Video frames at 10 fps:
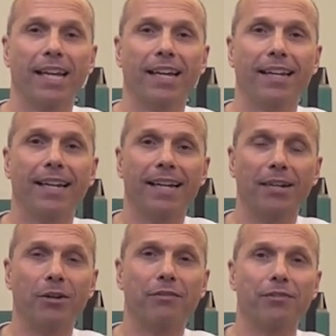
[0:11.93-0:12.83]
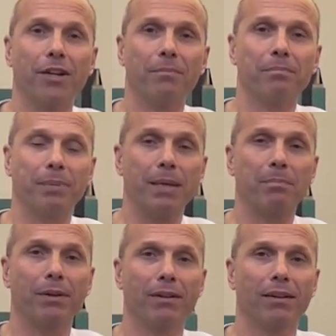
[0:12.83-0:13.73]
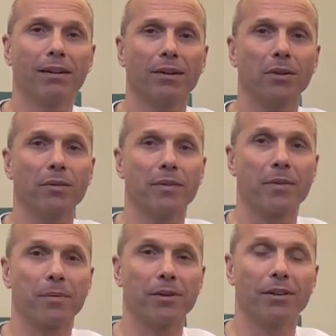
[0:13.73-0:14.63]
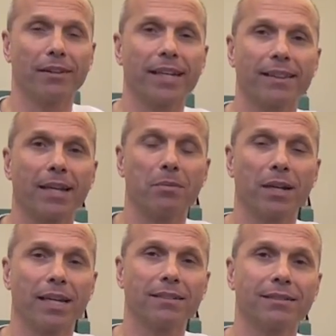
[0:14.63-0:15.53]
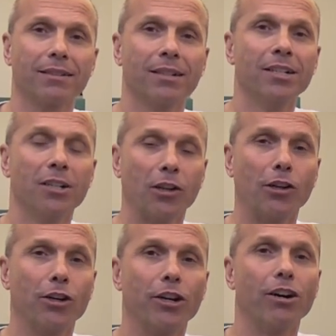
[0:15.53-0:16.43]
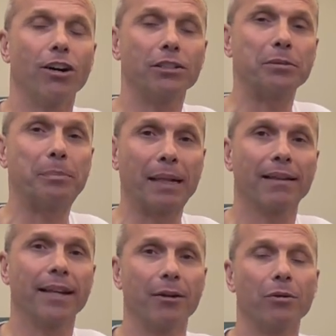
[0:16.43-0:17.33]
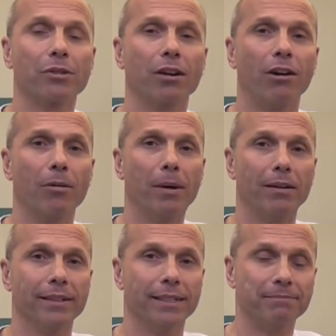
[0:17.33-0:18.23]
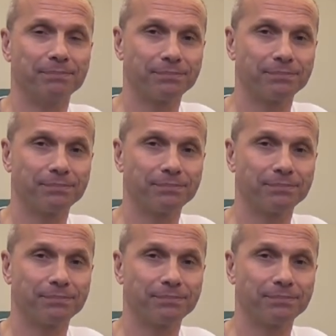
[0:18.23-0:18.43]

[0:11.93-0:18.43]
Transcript: And I know from people all over the world that they would like to learn how to build their own car body.